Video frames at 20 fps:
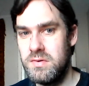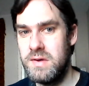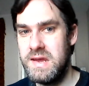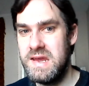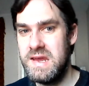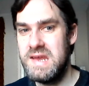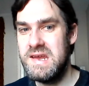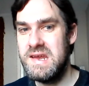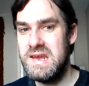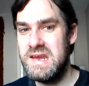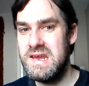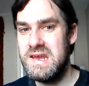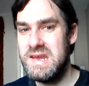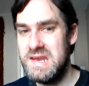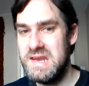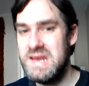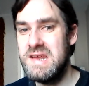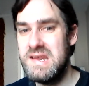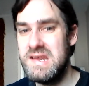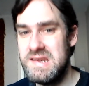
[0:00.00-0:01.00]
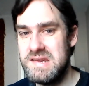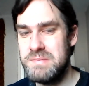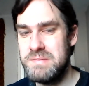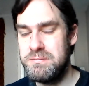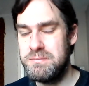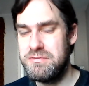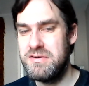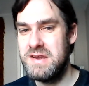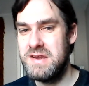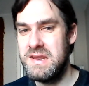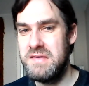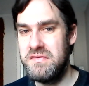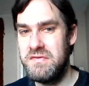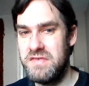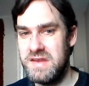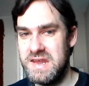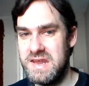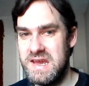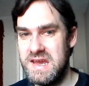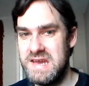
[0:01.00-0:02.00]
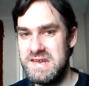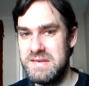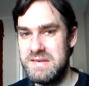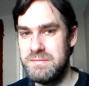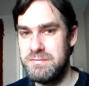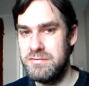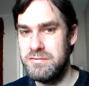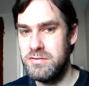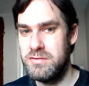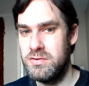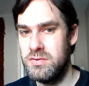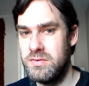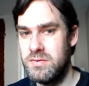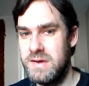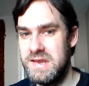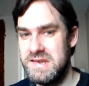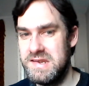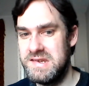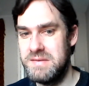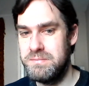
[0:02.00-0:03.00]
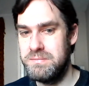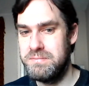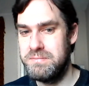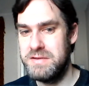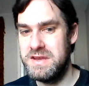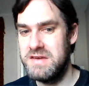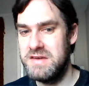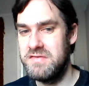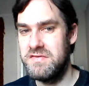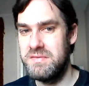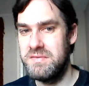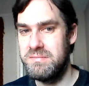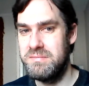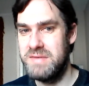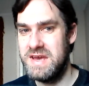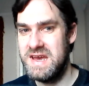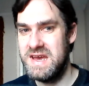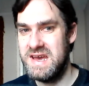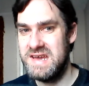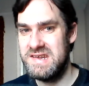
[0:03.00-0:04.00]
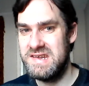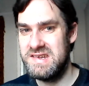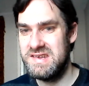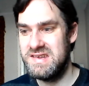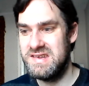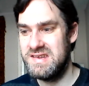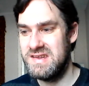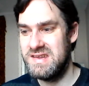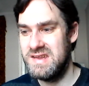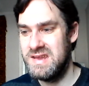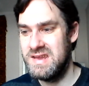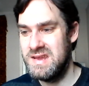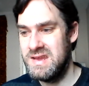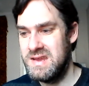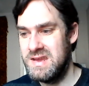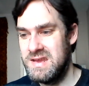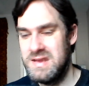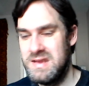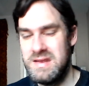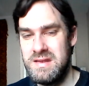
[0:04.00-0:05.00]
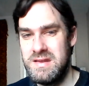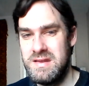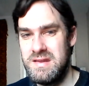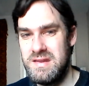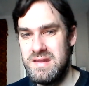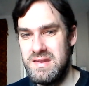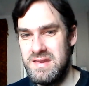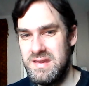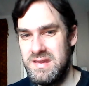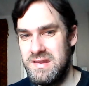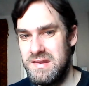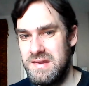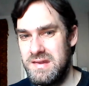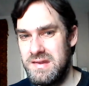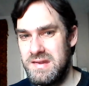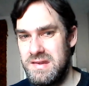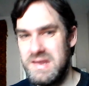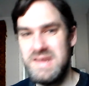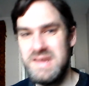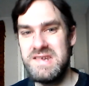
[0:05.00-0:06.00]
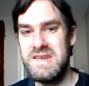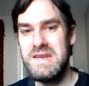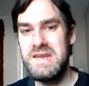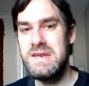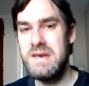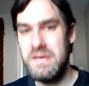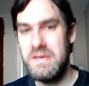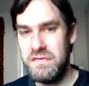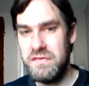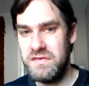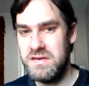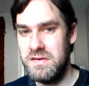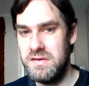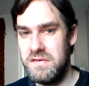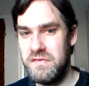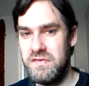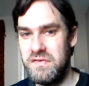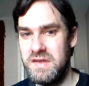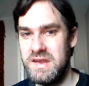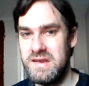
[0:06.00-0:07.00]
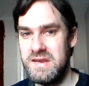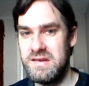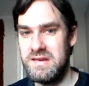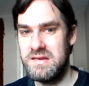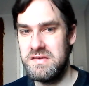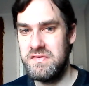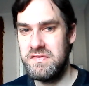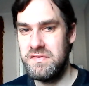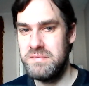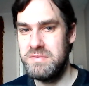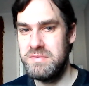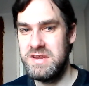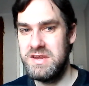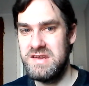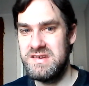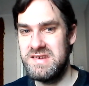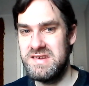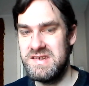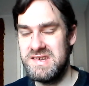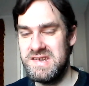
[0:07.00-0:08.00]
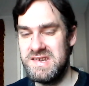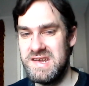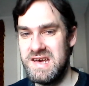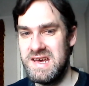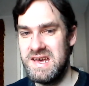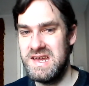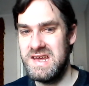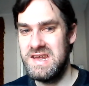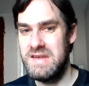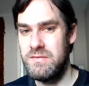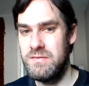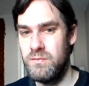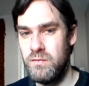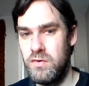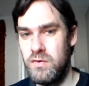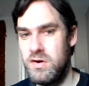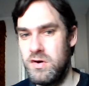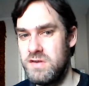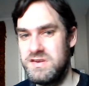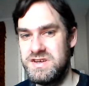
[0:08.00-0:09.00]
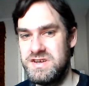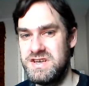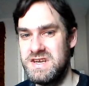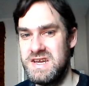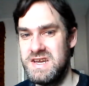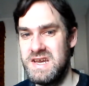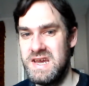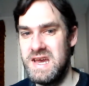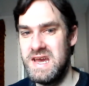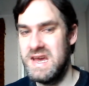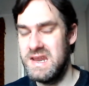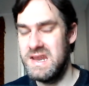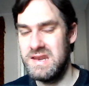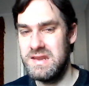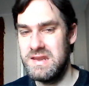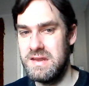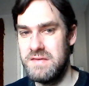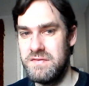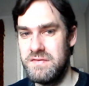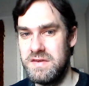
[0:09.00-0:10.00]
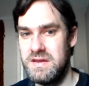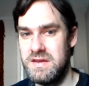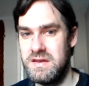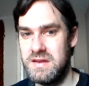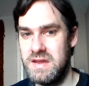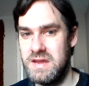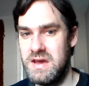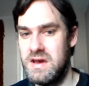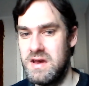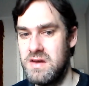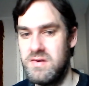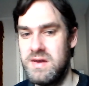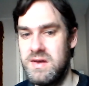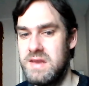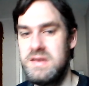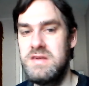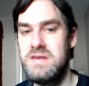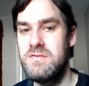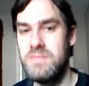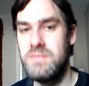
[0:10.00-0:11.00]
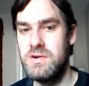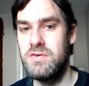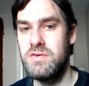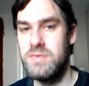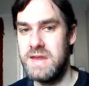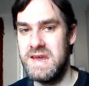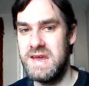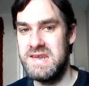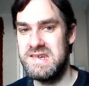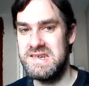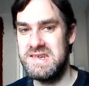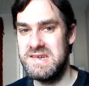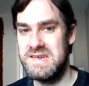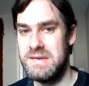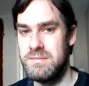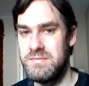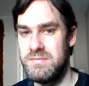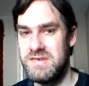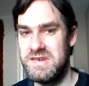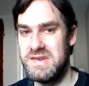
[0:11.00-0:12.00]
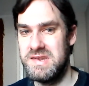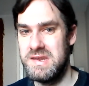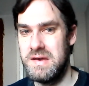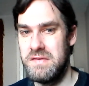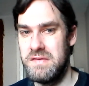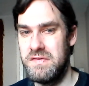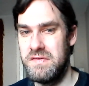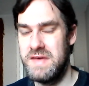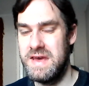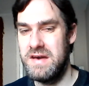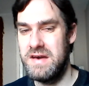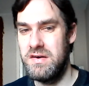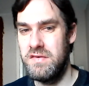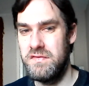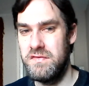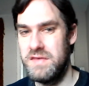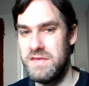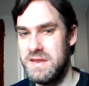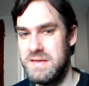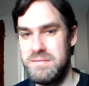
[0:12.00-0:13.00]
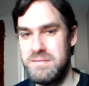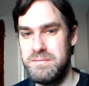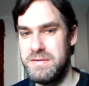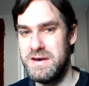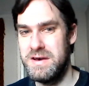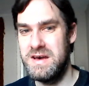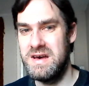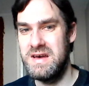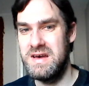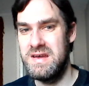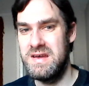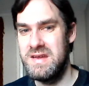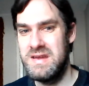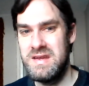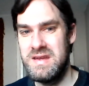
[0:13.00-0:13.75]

it is pretty forgettable. It's a bit of a mess. There's enough good things for me to say, watch it and give it a go. And you will get some stuff out of it, but...